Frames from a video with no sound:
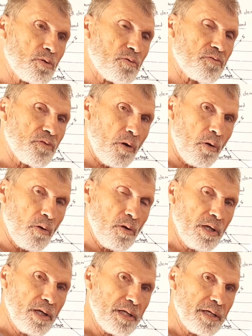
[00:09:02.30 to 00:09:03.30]
fall,
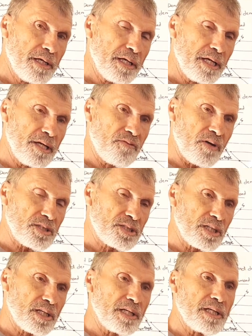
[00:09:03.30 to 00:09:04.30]

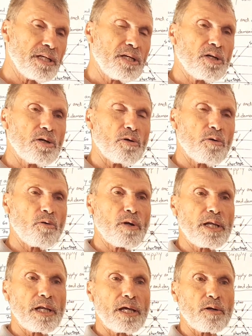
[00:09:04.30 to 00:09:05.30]
eventually
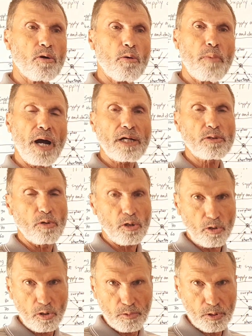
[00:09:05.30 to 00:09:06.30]
will go back to
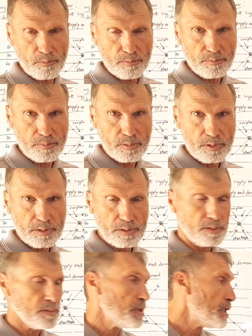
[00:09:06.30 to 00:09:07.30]
equilibrium.
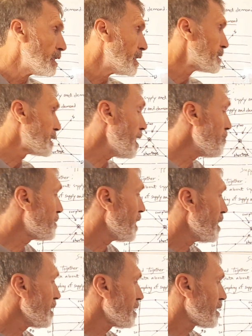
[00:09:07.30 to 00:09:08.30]
Same
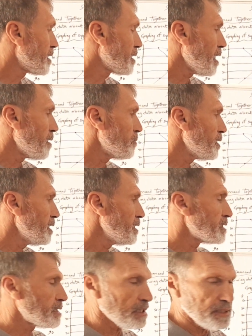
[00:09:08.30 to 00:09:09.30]
thing can be
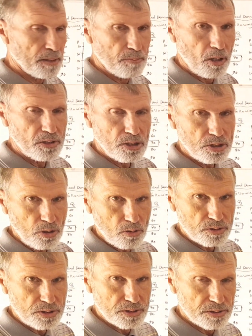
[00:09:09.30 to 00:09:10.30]
said about a
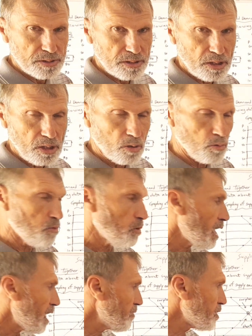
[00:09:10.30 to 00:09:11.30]
shortage. When we
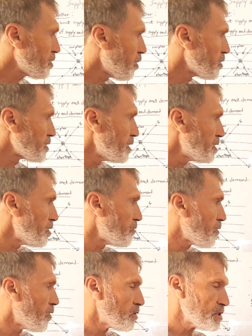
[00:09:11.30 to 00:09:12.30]
have a shortage, of
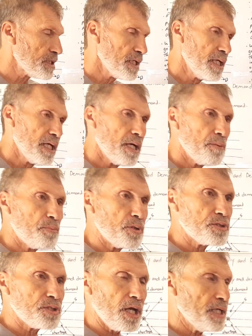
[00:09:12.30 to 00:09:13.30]
course,
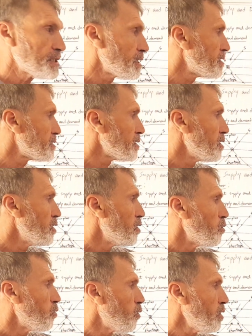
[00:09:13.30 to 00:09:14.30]
purchasers
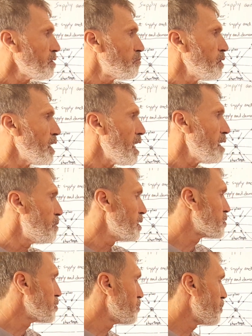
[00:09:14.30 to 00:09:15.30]
won't be able
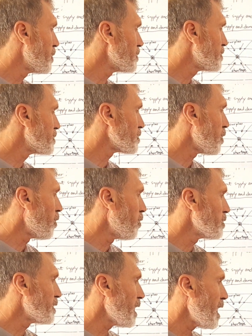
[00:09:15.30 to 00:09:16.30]
to purchase
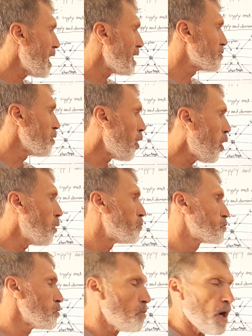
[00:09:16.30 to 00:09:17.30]
all they had
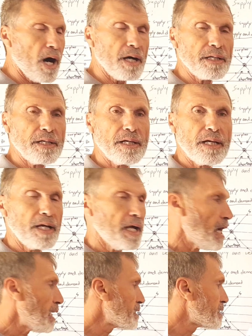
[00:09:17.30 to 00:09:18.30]
hoped to buy
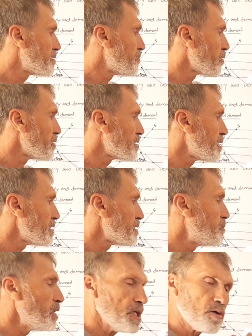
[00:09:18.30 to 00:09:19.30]
at, for instance,
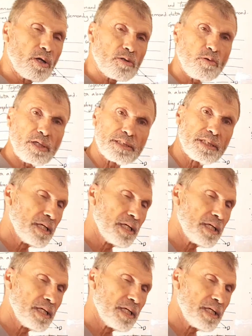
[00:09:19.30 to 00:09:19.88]
P equal 20.